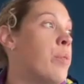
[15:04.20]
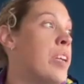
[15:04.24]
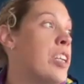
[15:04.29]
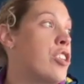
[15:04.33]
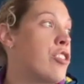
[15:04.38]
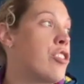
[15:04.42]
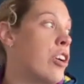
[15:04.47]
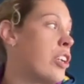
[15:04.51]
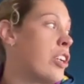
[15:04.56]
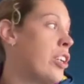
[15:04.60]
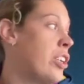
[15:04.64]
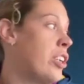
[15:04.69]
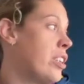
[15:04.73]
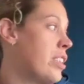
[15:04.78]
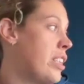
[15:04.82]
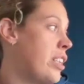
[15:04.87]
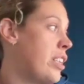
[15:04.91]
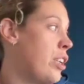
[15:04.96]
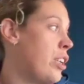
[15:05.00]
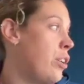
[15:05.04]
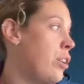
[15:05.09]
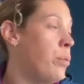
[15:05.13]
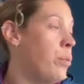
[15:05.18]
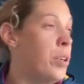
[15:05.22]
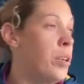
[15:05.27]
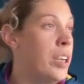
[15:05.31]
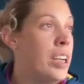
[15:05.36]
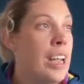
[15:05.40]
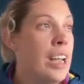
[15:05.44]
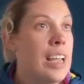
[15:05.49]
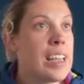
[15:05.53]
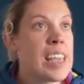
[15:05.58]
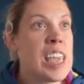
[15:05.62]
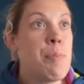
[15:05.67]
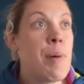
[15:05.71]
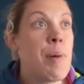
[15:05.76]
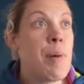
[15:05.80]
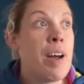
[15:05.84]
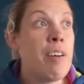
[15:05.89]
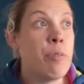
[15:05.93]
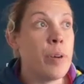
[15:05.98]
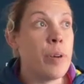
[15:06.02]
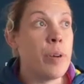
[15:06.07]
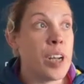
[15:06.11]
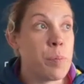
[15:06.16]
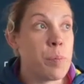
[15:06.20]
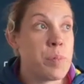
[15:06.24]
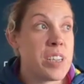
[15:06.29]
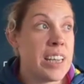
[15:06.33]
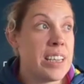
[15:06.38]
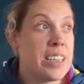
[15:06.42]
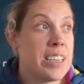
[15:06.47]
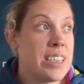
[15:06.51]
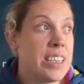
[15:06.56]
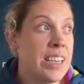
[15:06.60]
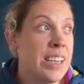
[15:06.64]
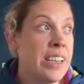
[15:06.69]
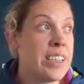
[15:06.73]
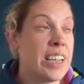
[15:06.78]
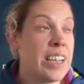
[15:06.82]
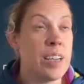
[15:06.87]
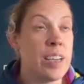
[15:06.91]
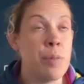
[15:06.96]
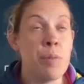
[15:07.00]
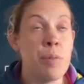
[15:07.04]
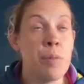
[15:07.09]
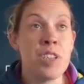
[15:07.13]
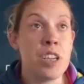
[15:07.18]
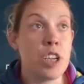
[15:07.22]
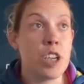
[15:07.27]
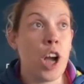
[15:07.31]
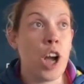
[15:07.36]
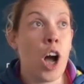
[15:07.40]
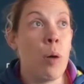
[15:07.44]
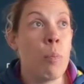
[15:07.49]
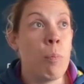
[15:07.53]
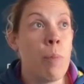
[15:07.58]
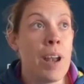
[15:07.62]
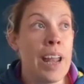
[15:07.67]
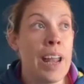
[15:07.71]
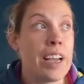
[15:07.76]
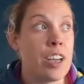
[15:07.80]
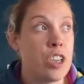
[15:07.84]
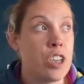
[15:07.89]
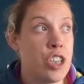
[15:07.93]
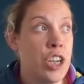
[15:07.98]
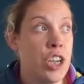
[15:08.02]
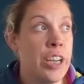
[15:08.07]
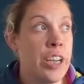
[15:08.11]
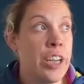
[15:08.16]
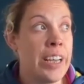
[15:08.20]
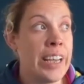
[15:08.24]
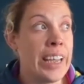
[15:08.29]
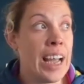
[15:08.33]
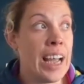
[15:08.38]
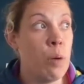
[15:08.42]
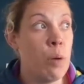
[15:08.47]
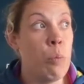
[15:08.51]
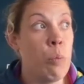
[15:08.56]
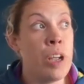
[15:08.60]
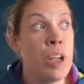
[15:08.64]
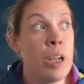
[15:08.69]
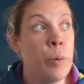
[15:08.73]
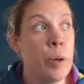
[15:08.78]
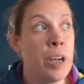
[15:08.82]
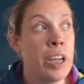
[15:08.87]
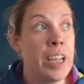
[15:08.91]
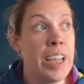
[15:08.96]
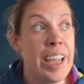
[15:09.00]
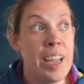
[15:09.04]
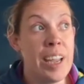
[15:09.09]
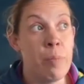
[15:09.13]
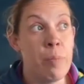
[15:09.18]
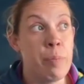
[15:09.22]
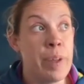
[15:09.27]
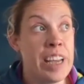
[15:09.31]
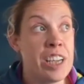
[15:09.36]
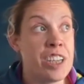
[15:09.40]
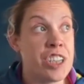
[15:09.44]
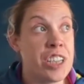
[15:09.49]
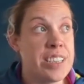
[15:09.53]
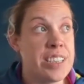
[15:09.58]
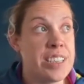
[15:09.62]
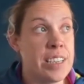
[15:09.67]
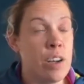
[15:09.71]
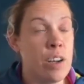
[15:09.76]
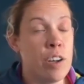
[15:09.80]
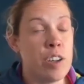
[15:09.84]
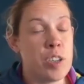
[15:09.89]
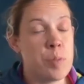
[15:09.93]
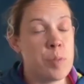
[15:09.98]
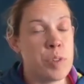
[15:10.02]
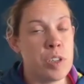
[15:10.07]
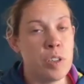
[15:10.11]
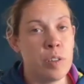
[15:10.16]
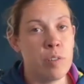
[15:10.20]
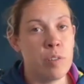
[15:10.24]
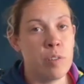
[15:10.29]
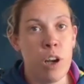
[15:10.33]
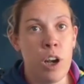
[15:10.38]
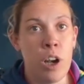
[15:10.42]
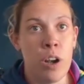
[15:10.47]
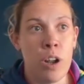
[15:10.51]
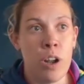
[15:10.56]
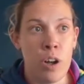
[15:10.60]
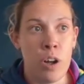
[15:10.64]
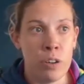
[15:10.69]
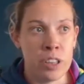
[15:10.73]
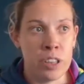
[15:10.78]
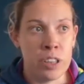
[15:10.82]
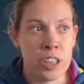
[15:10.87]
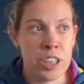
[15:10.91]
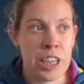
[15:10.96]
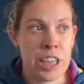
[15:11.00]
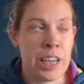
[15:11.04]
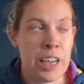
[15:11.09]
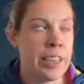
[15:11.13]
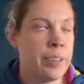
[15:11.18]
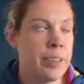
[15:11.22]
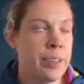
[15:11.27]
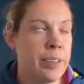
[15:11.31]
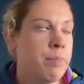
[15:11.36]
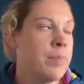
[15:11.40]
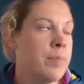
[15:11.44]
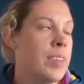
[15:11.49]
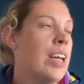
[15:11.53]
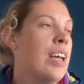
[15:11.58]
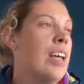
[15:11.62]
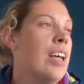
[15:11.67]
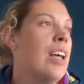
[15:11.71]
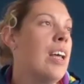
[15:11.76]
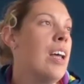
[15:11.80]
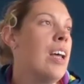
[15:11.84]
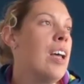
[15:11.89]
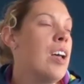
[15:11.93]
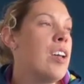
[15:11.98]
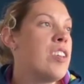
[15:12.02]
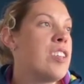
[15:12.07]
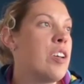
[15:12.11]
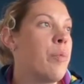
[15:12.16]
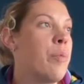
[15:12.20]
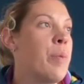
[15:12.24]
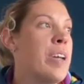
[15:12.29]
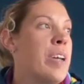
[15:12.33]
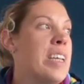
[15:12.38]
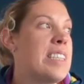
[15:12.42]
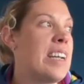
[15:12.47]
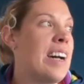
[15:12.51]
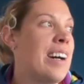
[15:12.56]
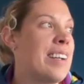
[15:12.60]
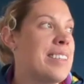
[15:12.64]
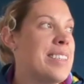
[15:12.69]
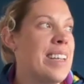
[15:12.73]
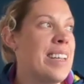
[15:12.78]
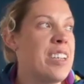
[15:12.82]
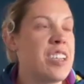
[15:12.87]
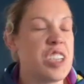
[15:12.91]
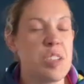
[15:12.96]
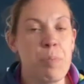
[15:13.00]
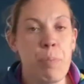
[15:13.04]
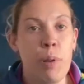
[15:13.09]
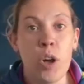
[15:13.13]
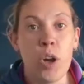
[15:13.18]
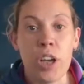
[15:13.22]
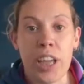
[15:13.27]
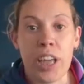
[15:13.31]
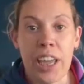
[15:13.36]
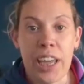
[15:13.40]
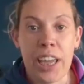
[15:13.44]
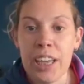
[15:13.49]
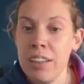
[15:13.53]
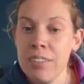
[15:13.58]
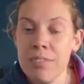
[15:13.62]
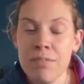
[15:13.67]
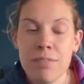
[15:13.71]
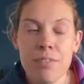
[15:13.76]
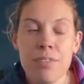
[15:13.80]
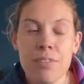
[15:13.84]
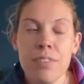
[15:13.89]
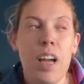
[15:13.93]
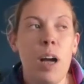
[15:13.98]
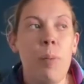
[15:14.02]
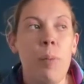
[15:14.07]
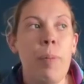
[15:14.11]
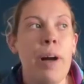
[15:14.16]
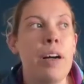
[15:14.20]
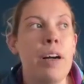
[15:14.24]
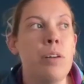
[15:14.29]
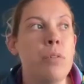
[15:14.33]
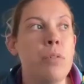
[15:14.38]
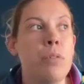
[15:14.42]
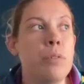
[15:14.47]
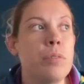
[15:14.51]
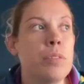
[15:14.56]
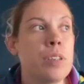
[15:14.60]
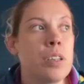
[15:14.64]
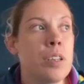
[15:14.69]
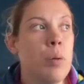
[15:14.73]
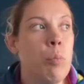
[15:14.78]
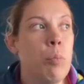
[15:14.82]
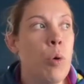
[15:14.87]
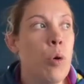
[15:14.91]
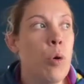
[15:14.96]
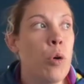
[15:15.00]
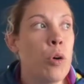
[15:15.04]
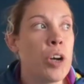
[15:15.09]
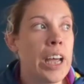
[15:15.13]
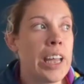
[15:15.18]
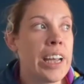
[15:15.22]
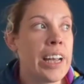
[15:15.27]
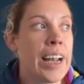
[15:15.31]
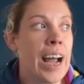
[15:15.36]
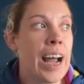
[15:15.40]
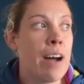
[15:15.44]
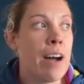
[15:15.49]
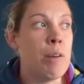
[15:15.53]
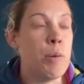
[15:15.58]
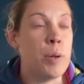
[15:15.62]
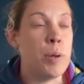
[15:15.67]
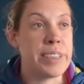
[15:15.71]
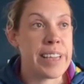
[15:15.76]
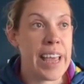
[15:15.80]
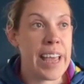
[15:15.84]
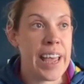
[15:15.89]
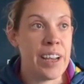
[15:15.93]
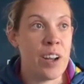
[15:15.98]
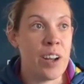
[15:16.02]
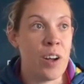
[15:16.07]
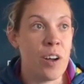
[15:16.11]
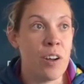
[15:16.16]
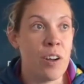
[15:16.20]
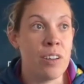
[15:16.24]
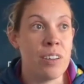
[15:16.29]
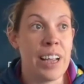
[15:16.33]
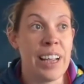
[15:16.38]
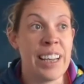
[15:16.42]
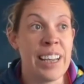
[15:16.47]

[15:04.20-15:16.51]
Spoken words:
We struggled to keep everyone updated, and it was such a complex journey. And we were inpatient in hospital for a long time. So we started just blogging about Morgan and how he was getting on.